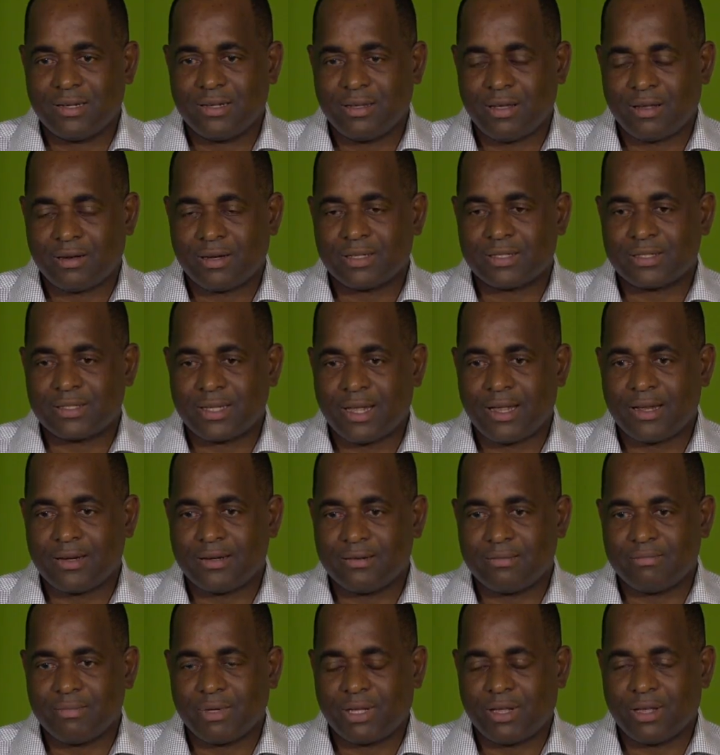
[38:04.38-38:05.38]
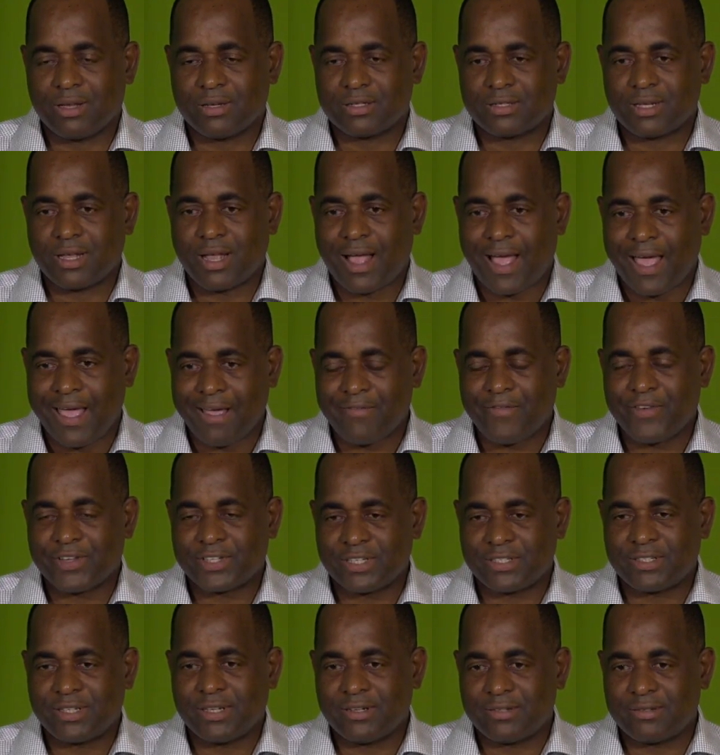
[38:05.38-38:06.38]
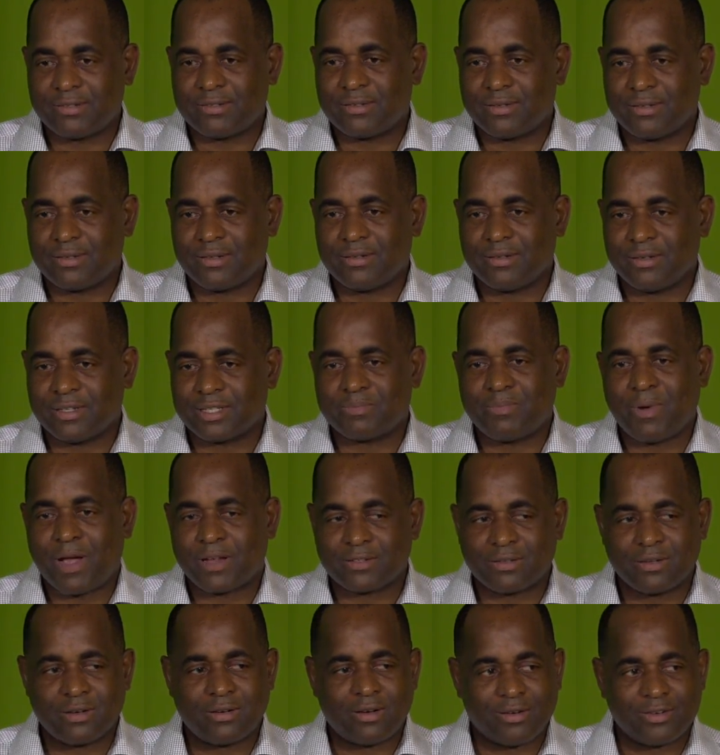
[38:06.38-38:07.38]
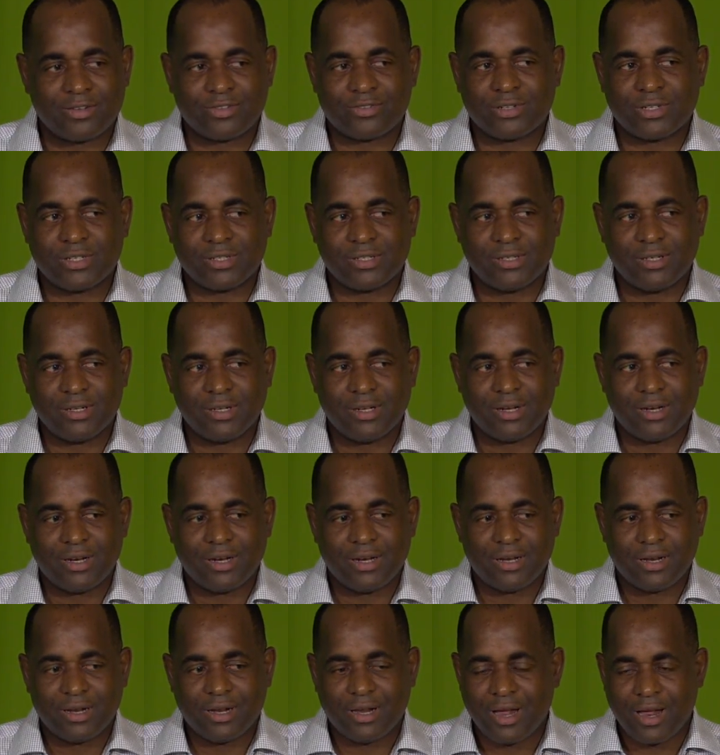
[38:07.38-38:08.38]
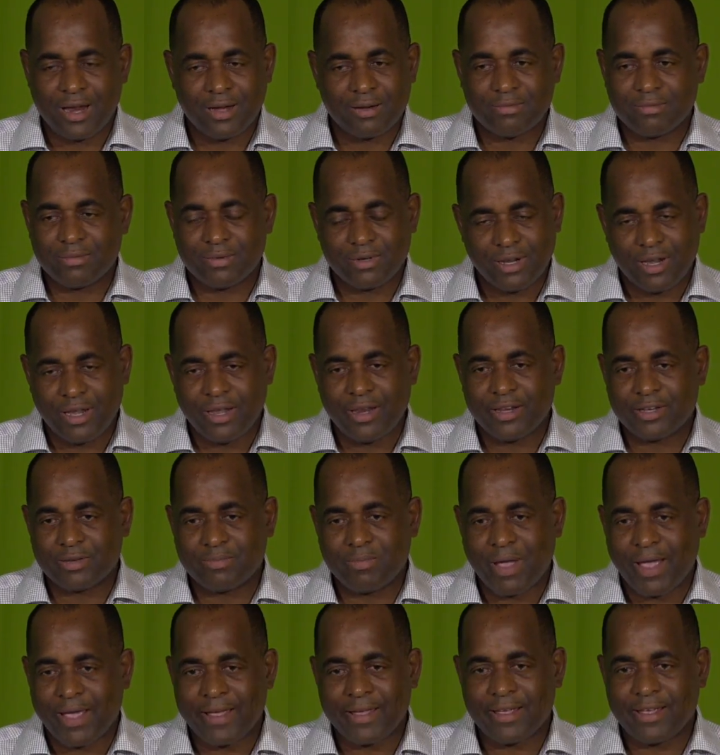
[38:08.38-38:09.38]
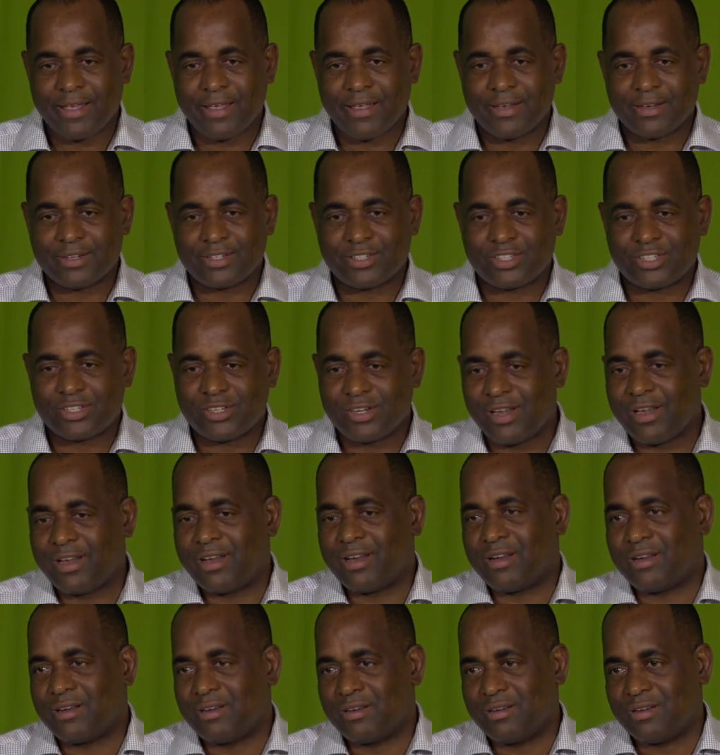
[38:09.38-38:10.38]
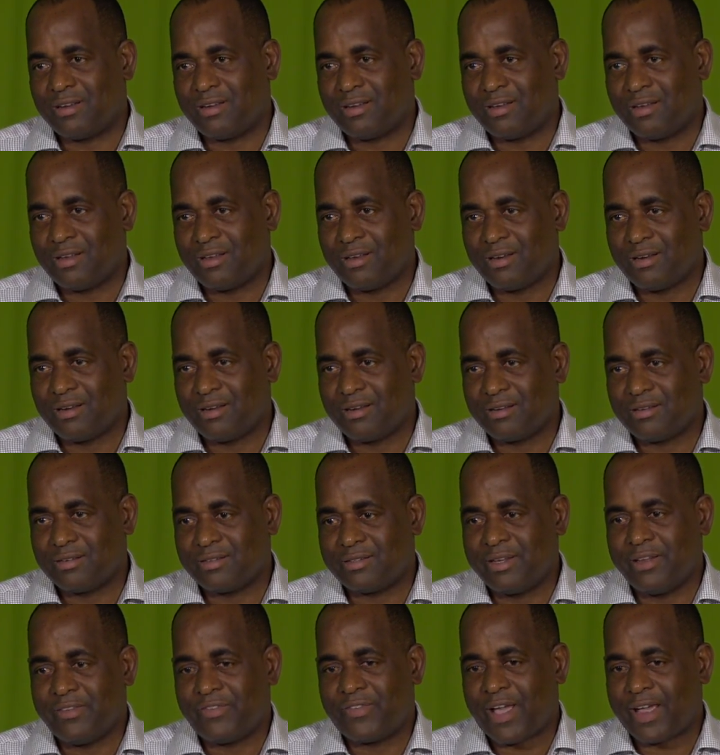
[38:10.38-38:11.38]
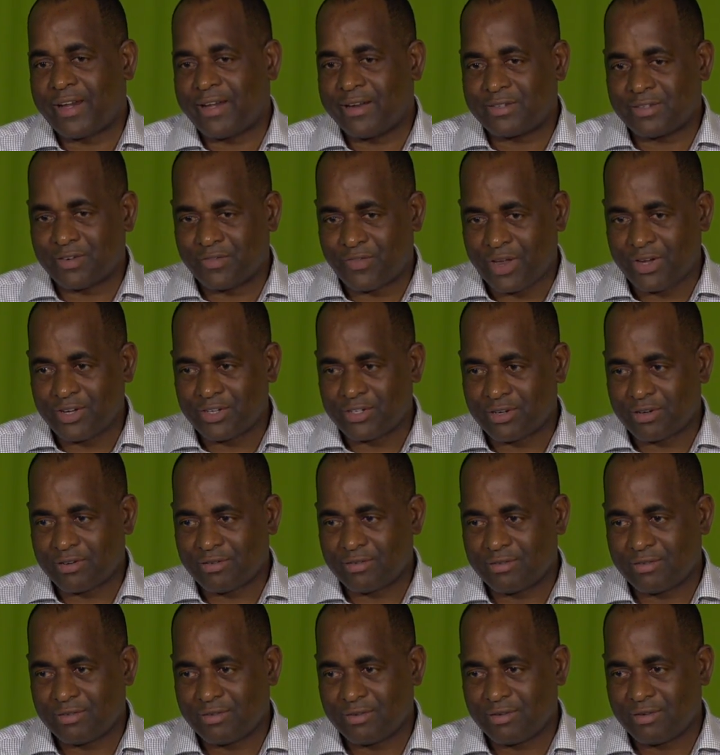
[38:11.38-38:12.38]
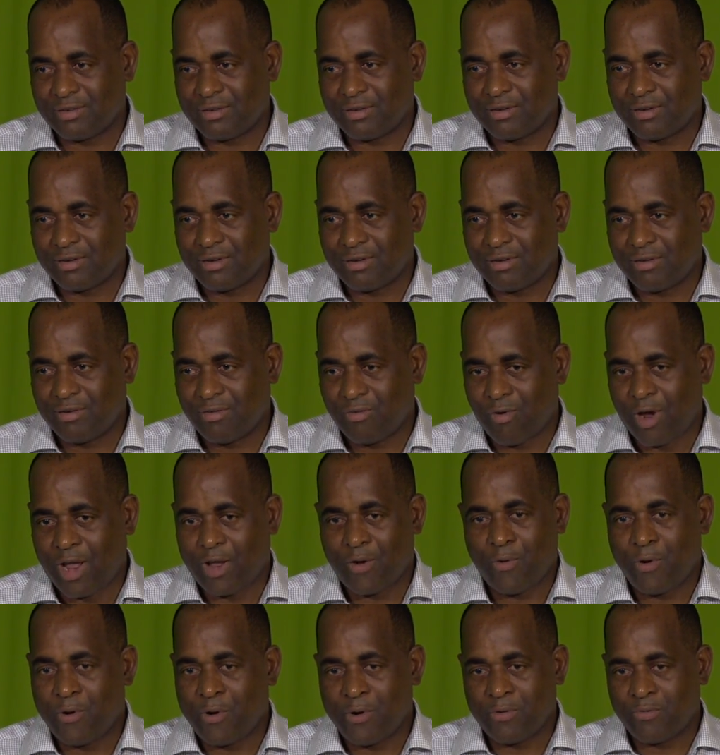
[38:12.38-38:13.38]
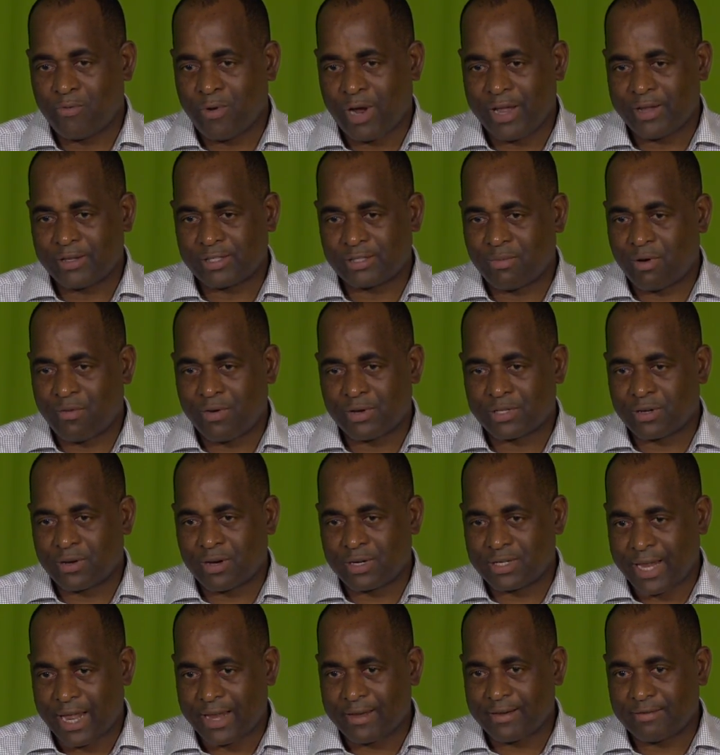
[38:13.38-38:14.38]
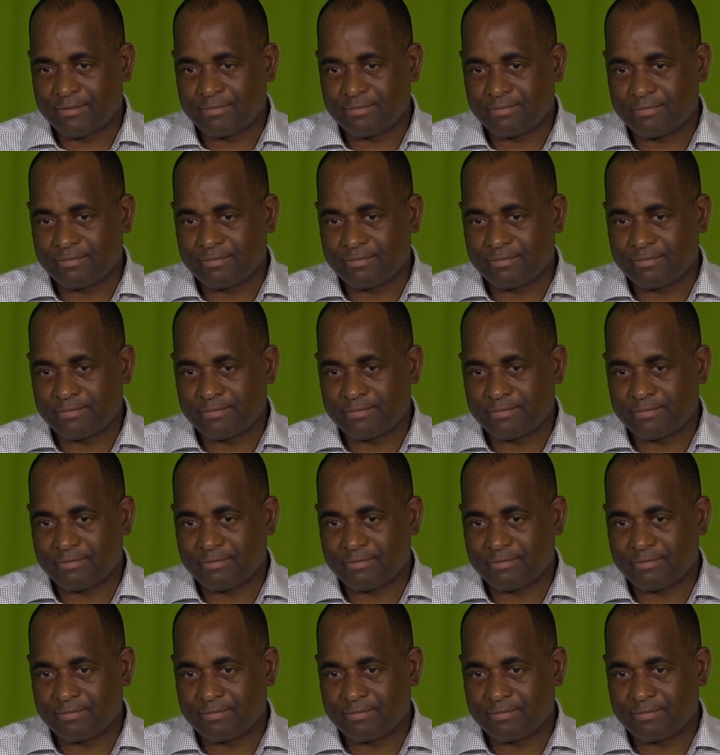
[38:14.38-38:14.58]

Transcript: You understand? Because I have visited this part of the country, and it is by a sheer divine intervention why some of us are not dead.